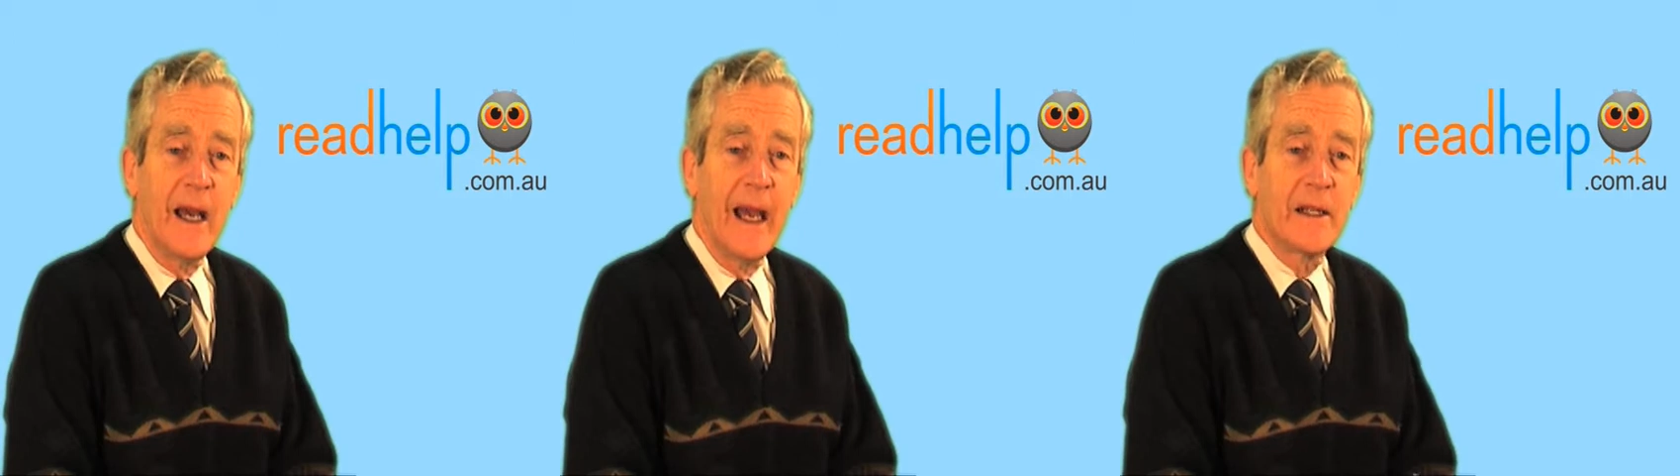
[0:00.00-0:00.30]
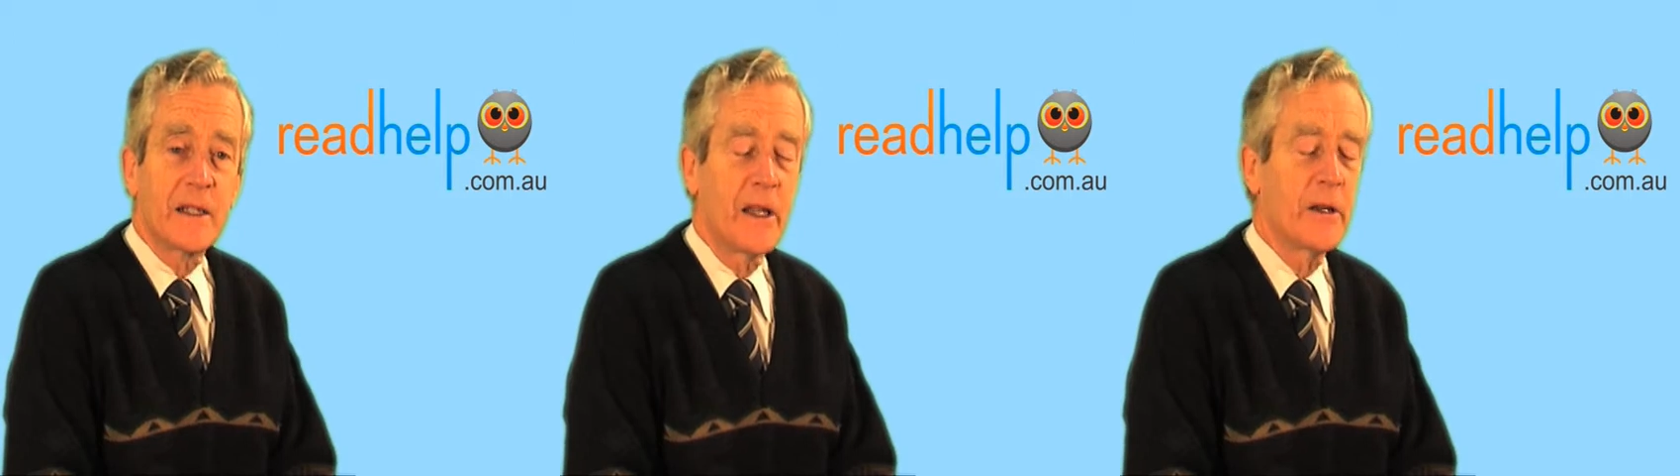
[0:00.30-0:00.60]

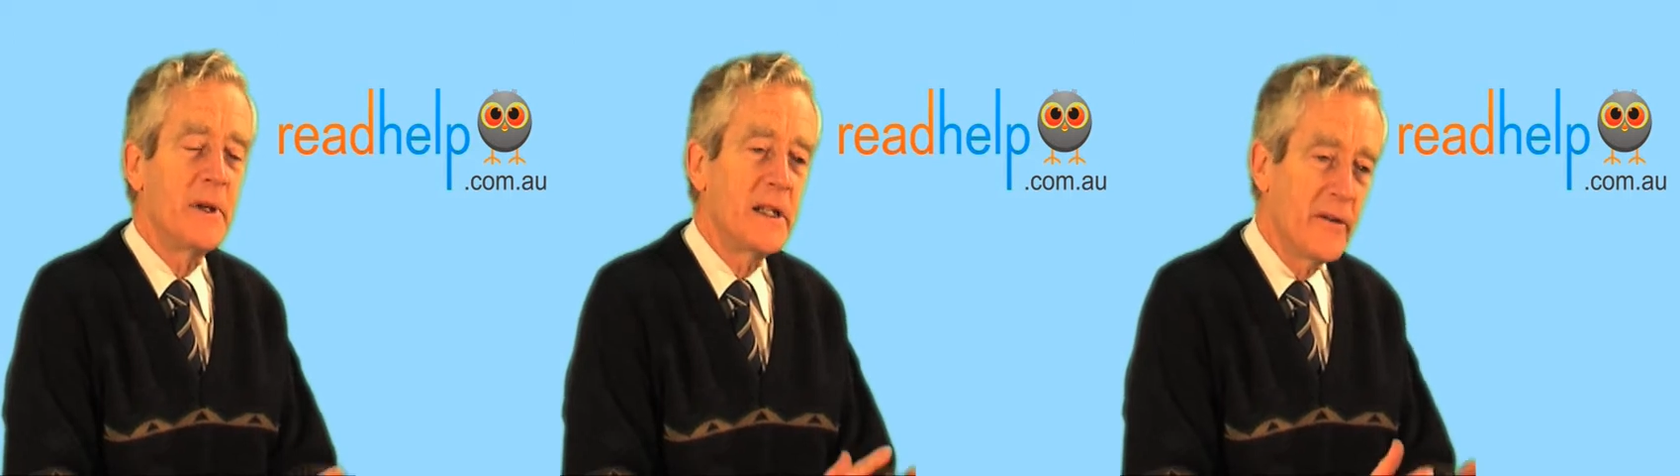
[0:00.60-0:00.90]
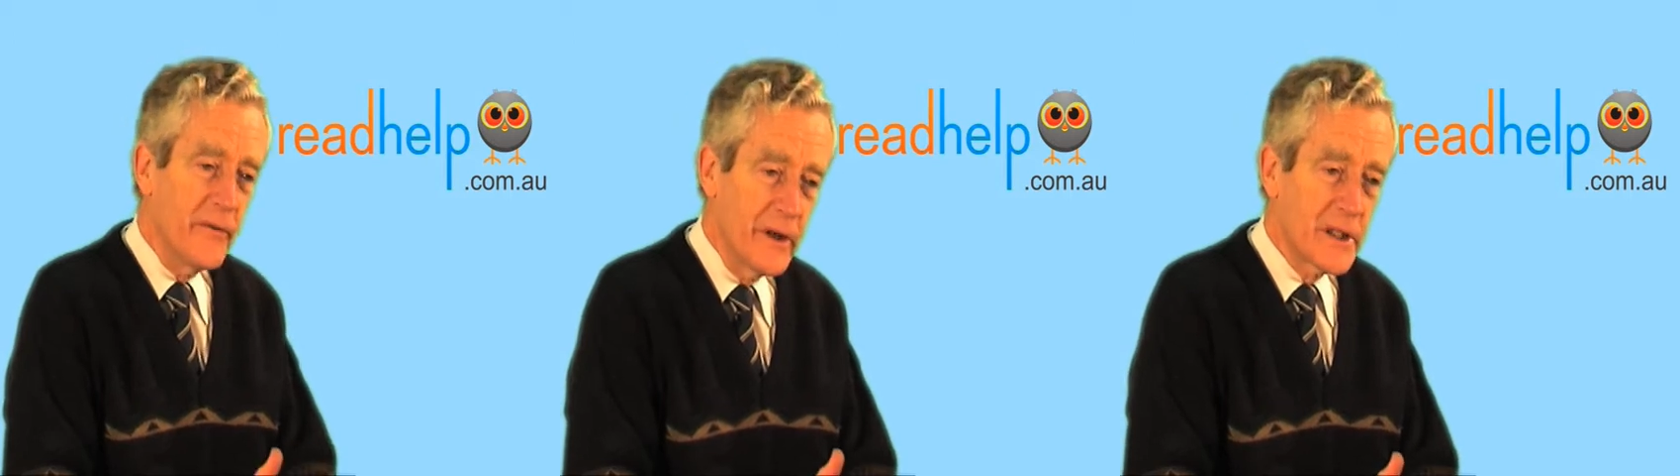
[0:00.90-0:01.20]
And so there'll be
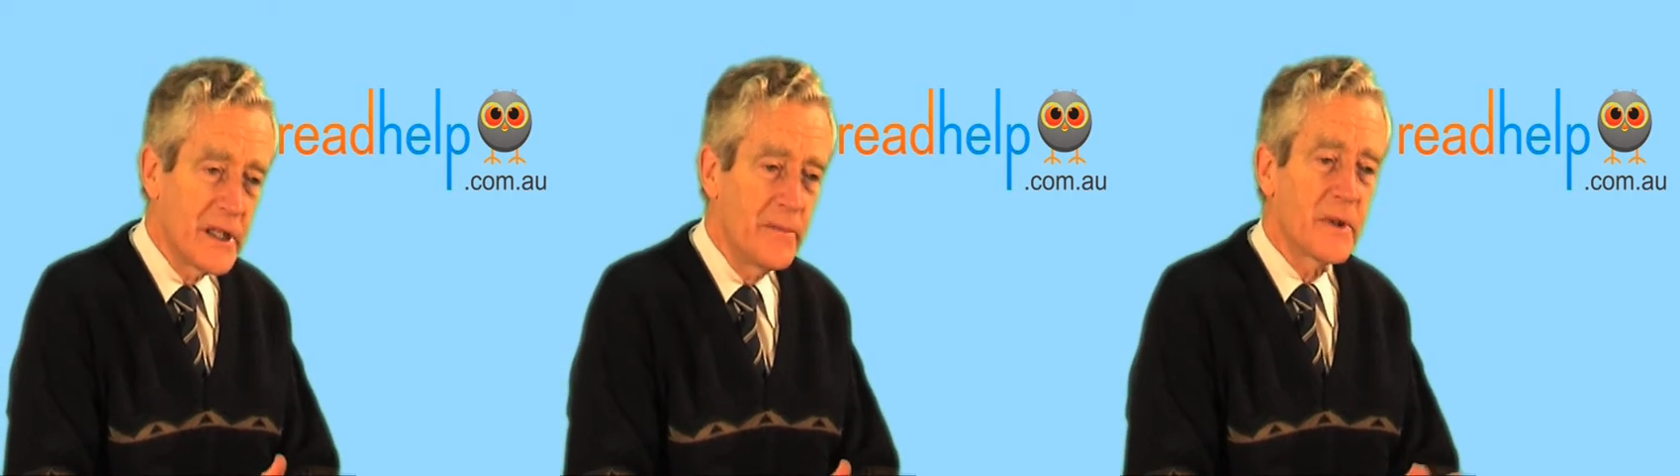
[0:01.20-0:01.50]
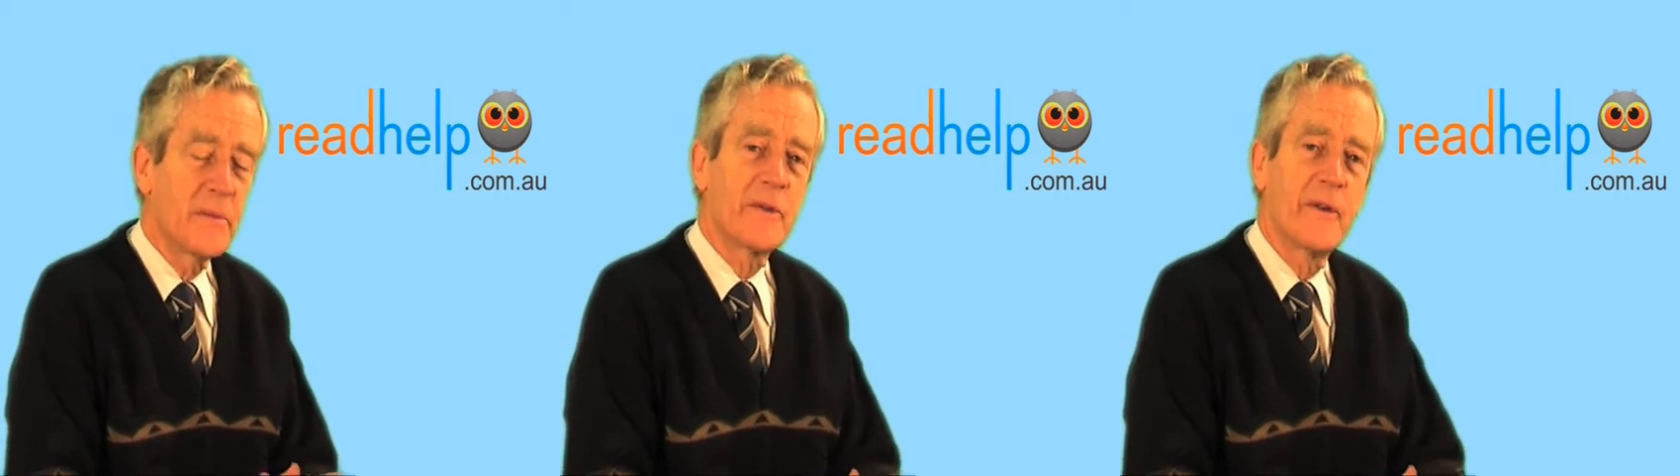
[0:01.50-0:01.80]
different
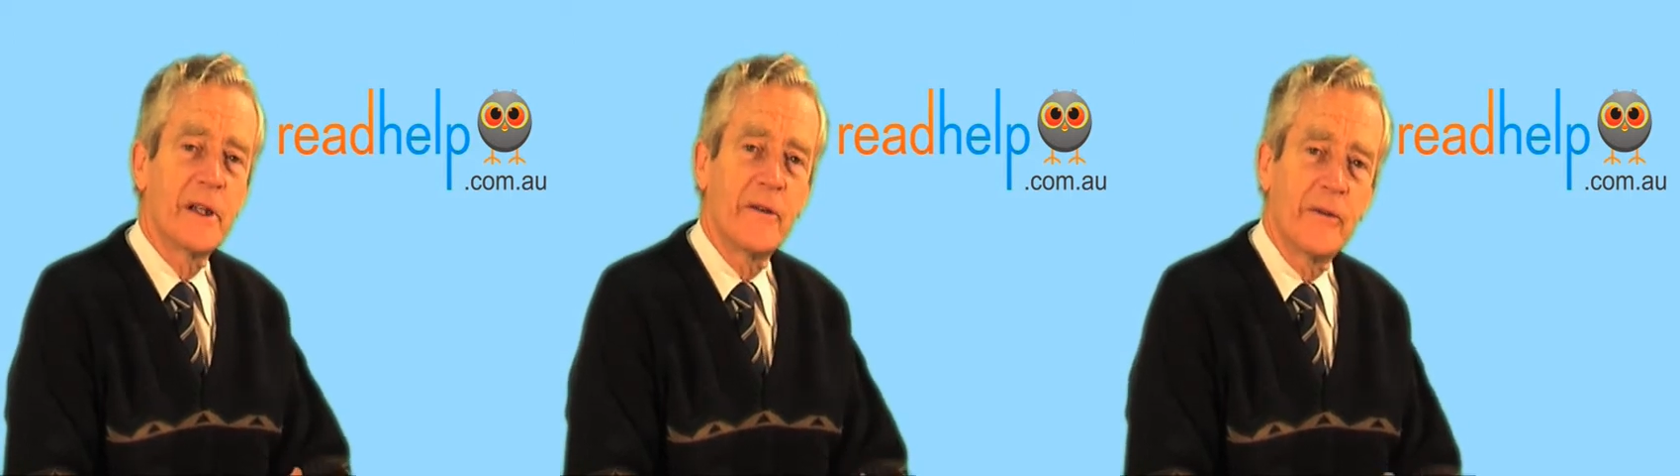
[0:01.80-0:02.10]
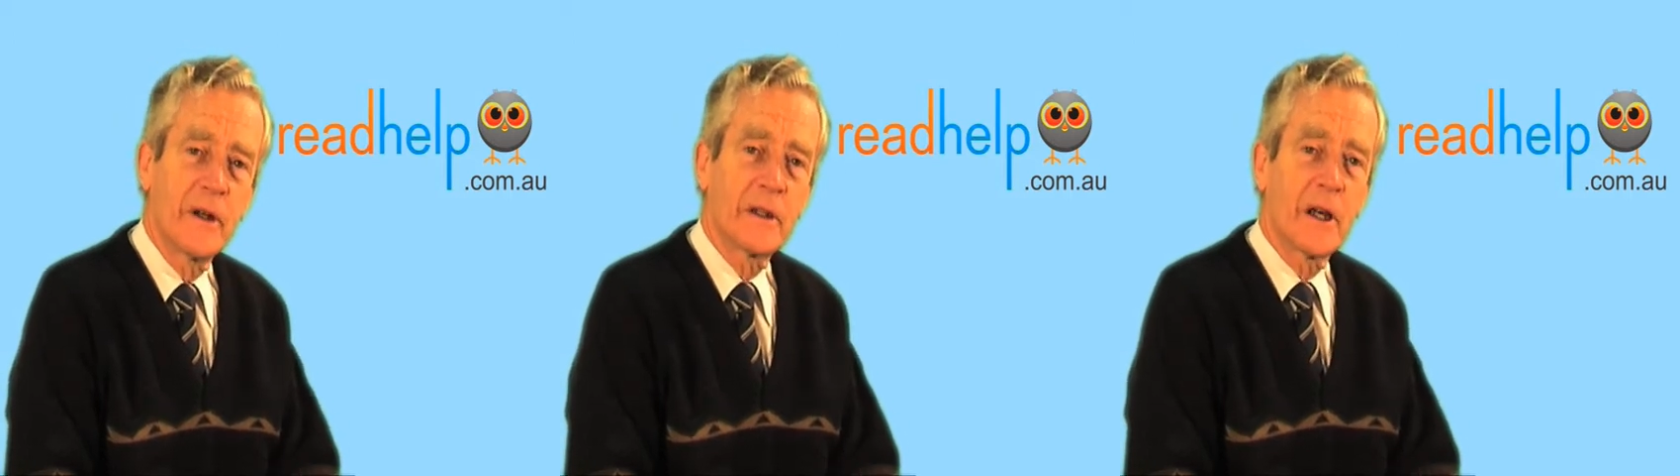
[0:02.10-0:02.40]
symptoms for
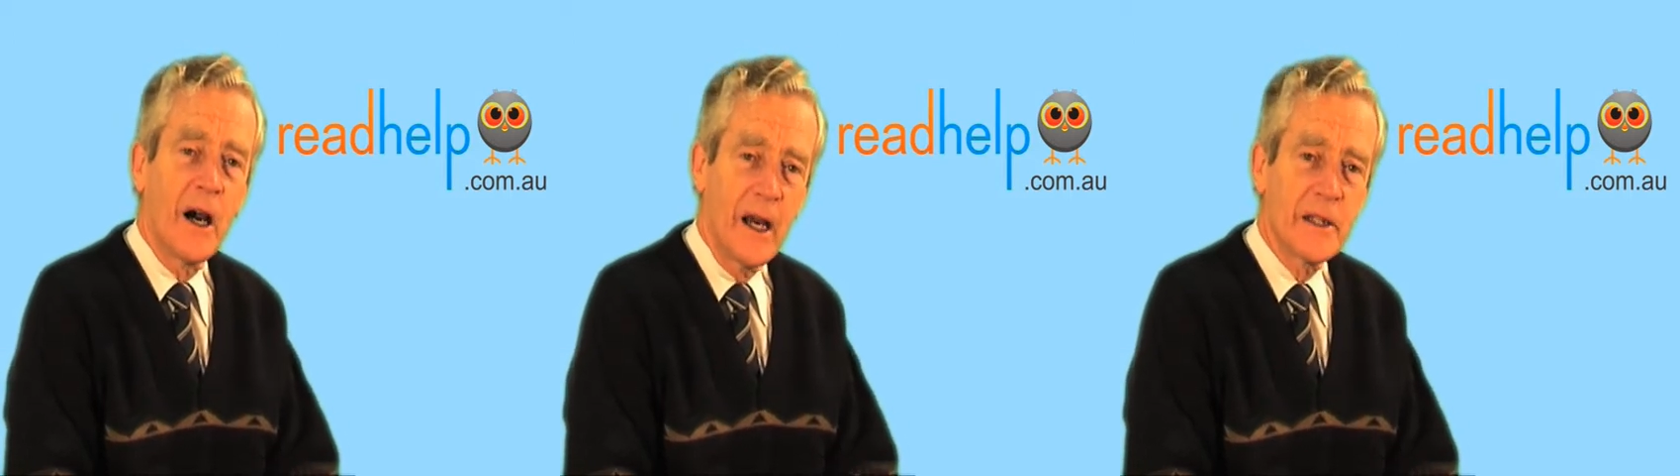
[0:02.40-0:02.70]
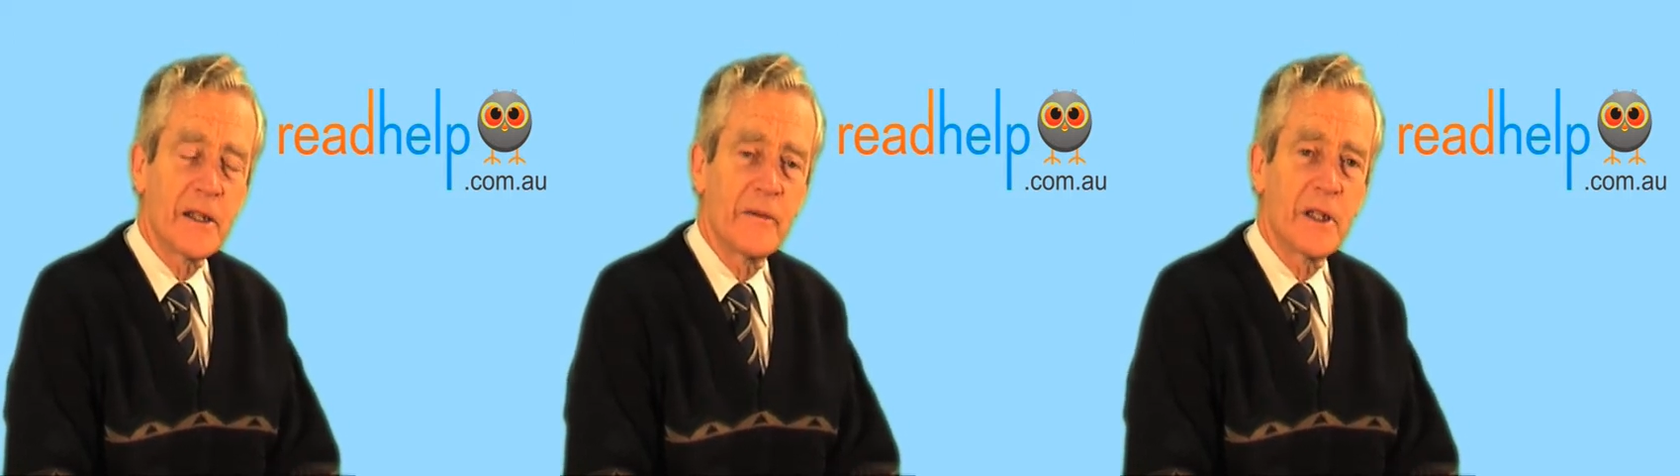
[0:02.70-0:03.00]
different
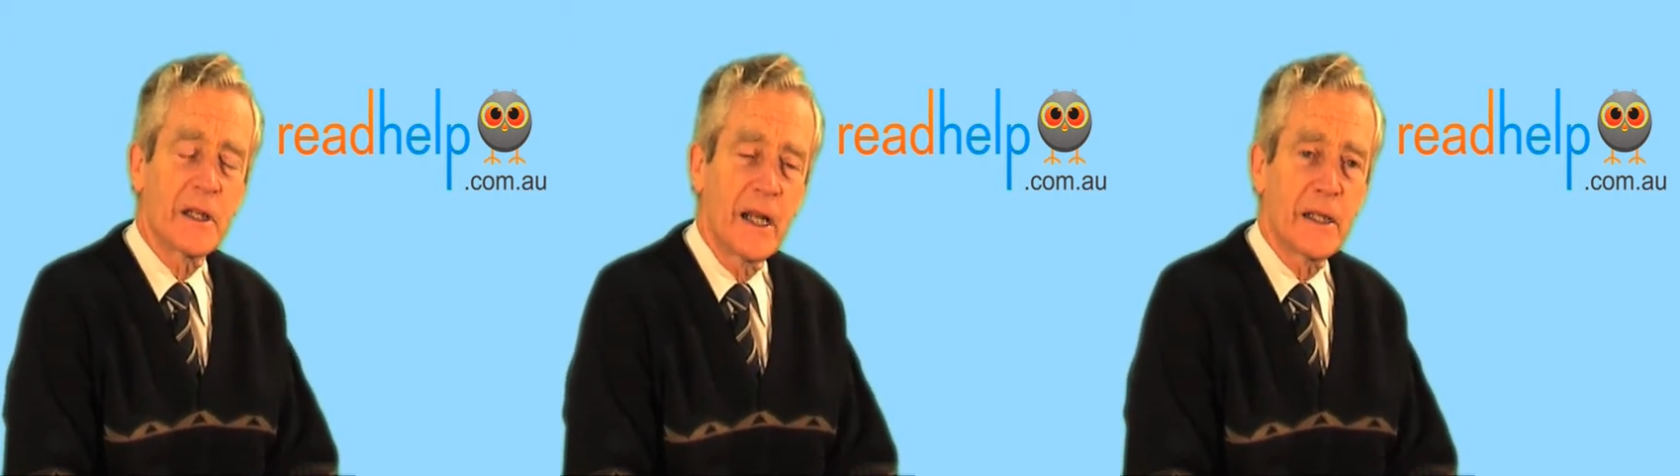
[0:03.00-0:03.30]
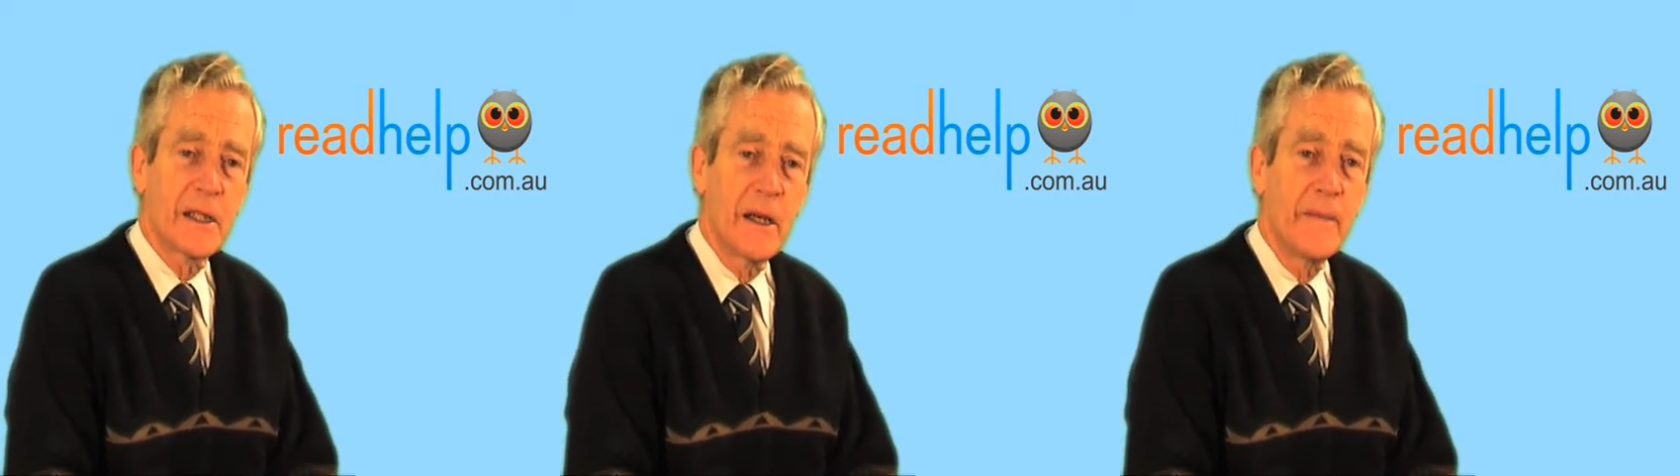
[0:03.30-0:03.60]
kinds of
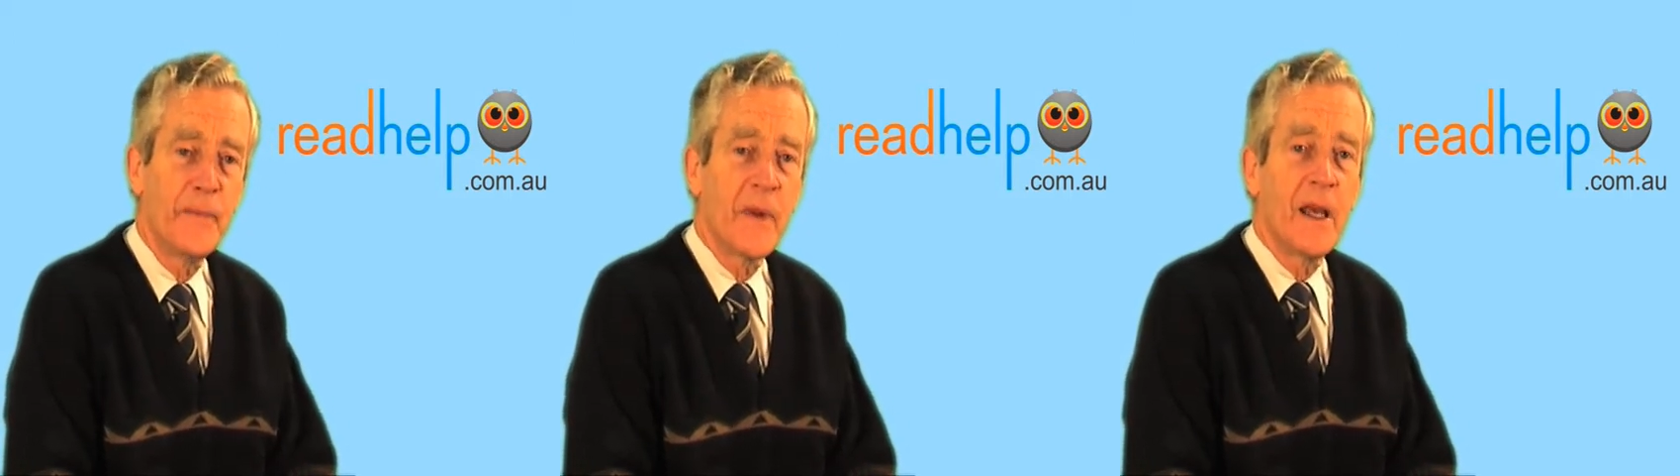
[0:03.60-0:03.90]
dyslexia,